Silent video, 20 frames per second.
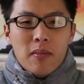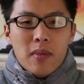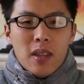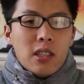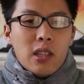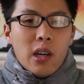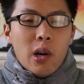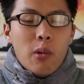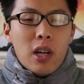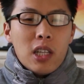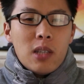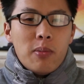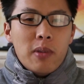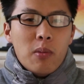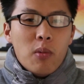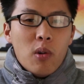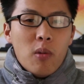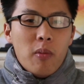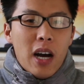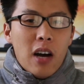So I want it to
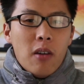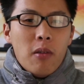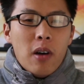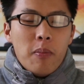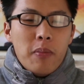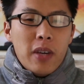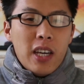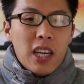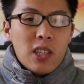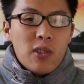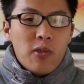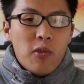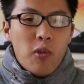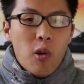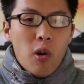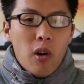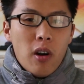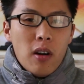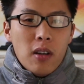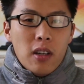be mobile on my
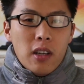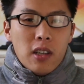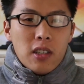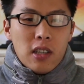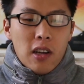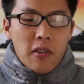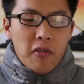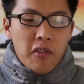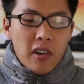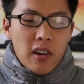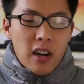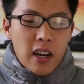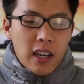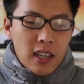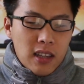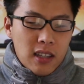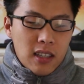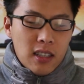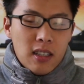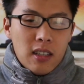PS4, so I figured I'd
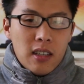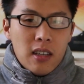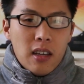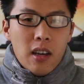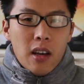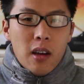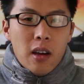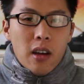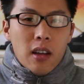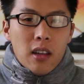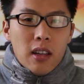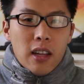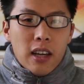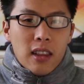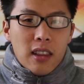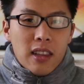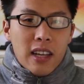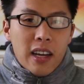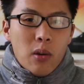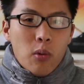get this
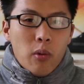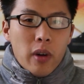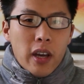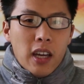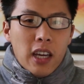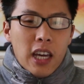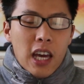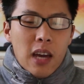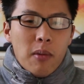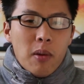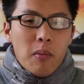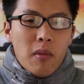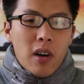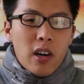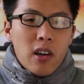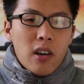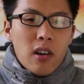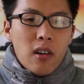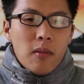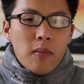like lightweight gaming
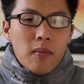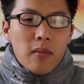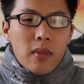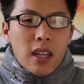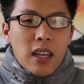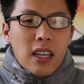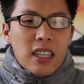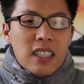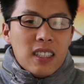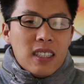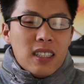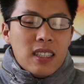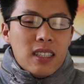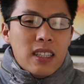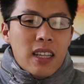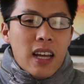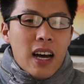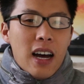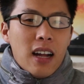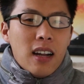monitor. It's
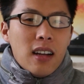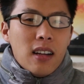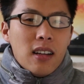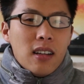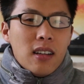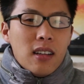not